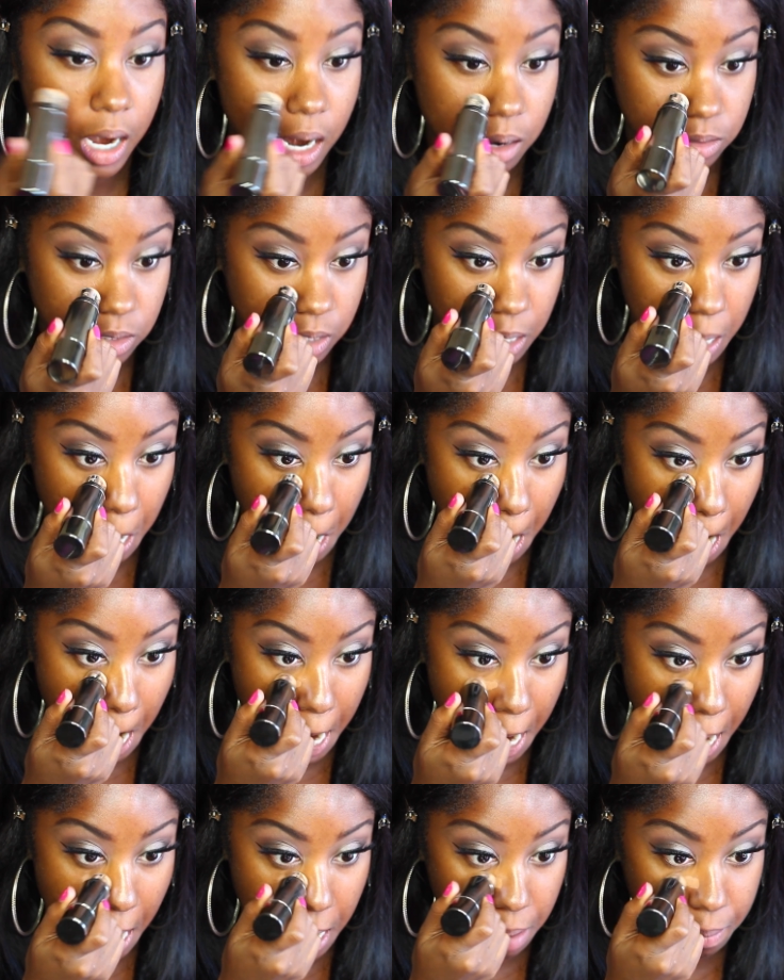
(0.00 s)
And I'm just going to go
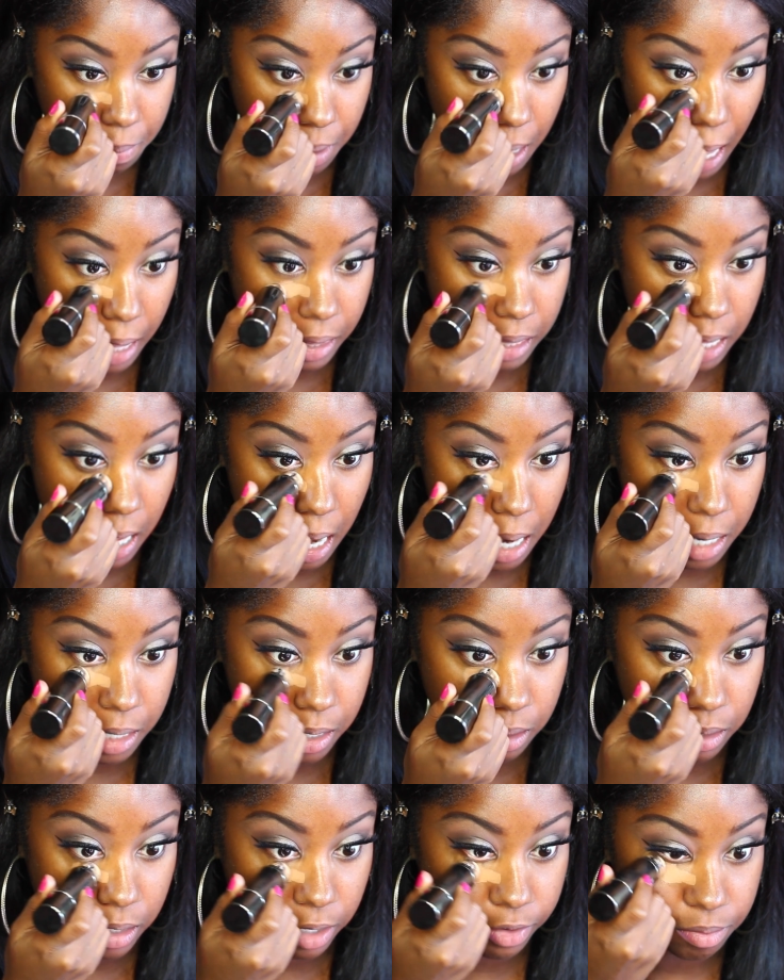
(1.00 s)
ahead and apply that
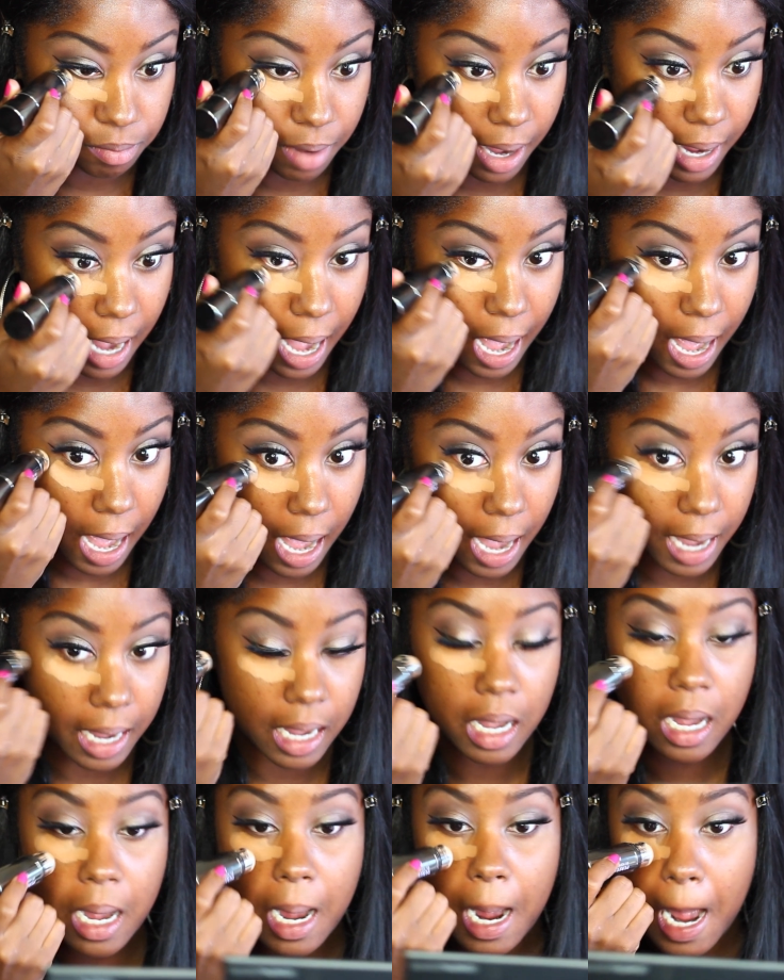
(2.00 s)
underneath my
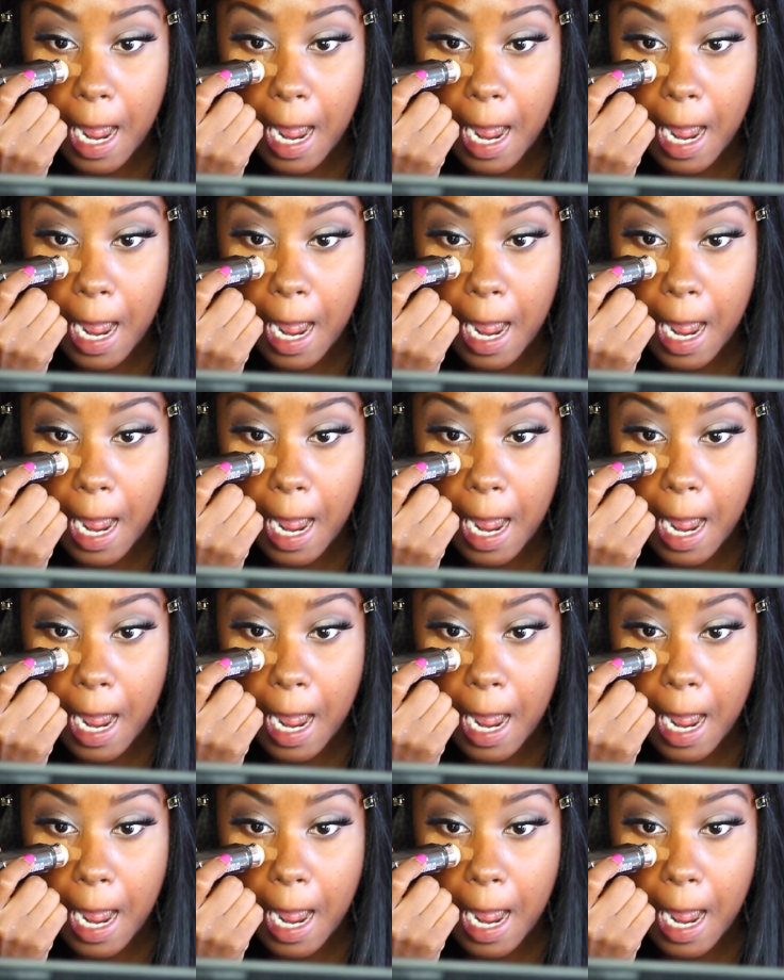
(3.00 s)
eye.